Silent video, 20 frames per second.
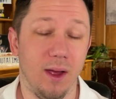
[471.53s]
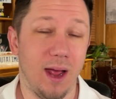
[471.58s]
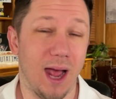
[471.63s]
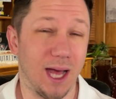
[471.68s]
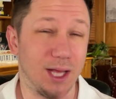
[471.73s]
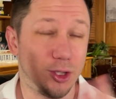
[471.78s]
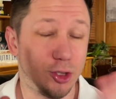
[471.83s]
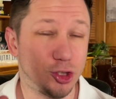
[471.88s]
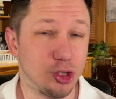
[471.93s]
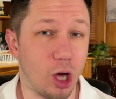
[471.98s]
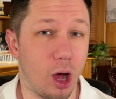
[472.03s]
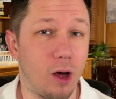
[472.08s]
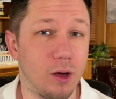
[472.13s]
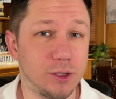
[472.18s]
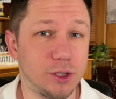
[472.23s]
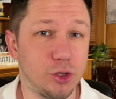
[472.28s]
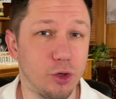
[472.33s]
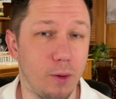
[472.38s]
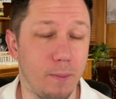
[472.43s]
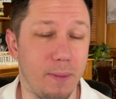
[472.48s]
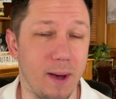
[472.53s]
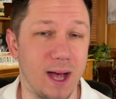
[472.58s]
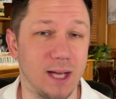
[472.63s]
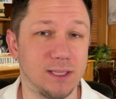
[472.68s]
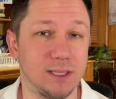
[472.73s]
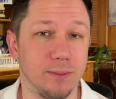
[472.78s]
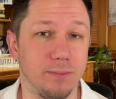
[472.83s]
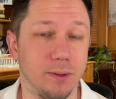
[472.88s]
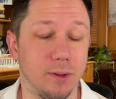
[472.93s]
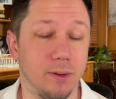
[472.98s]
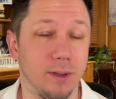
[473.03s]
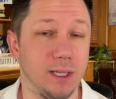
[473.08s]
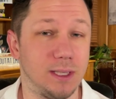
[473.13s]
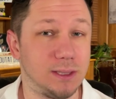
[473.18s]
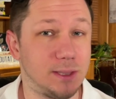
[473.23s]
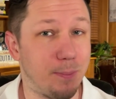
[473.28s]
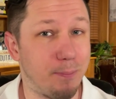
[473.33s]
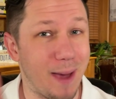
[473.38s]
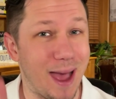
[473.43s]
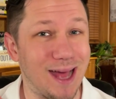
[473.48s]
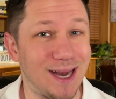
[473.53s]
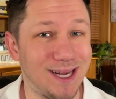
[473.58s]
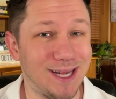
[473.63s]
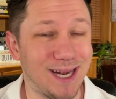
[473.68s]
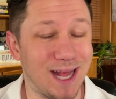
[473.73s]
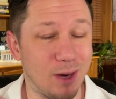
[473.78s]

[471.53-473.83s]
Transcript: And there's also a possibility, depending